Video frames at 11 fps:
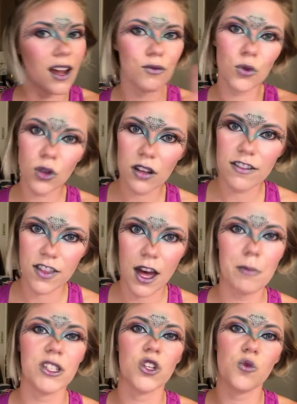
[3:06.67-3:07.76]
A rule of
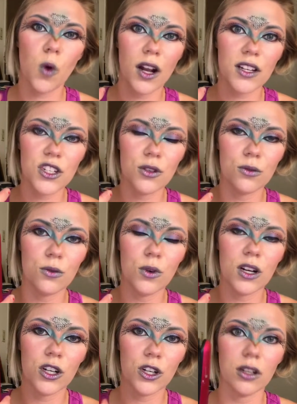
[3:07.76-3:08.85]
thumb is you want
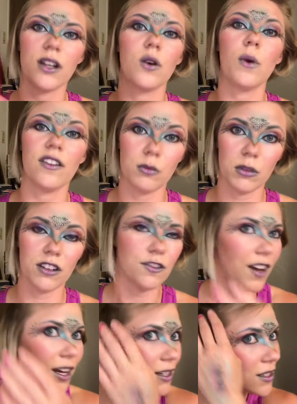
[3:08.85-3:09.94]
to curl it away from your
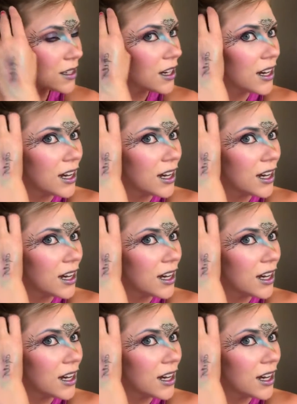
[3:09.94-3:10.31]
face.